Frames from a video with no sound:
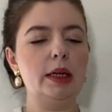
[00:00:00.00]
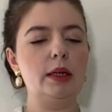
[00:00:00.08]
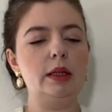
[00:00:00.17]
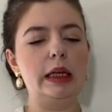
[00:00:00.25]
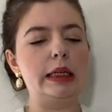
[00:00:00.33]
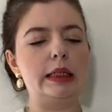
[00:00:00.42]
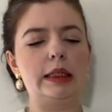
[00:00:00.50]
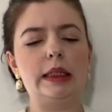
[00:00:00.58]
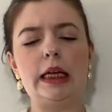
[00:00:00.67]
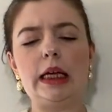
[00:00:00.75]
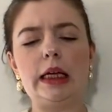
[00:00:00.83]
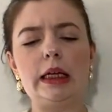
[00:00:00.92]
gonna list
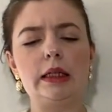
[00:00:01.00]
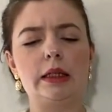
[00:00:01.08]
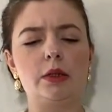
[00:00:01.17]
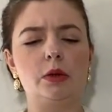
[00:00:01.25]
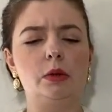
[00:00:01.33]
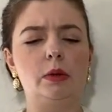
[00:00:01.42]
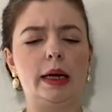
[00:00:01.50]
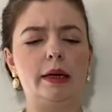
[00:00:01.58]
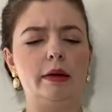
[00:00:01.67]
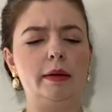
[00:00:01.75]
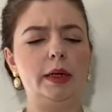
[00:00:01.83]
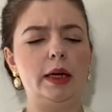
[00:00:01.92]
these, ooh, I
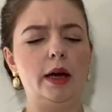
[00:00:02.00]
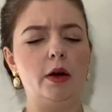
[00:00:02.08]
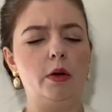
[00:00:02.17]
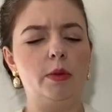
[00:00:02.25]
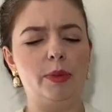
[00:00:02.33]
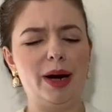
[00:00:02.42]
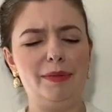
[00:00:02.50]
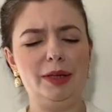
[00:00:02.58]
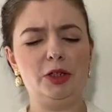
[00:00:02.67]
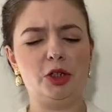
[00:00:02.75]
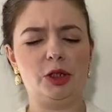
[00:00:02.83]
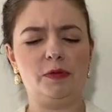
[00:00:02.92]
don't even know,
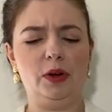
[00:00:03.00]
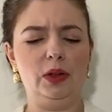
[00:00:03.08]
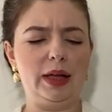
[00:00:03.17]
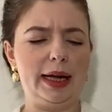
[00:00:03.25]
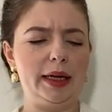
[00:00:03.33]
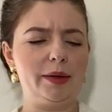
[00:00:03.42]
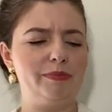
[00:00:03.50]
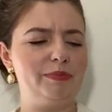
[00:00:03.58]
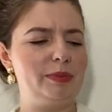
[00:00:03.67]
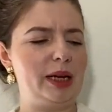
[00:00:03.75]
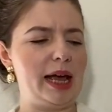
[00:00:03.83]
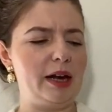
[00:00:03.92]
probably just for like
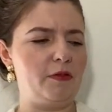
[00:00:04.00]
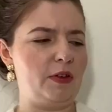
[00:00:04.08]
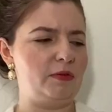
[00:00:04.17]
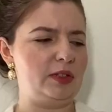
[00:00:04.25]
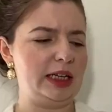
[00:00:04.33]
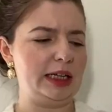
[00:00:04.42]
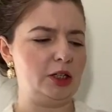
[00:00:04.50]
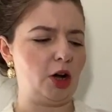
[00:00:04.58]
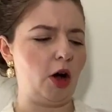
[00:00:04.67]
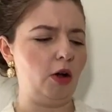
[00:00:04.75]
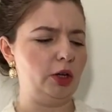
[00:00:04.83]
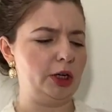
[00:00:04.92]
$10 to
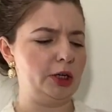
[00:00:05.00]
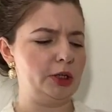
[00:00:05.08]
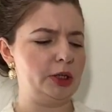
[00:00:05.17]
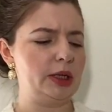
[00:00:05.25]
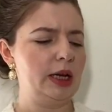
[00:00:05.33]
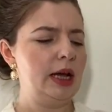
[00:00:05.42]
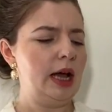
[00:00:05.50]
$15.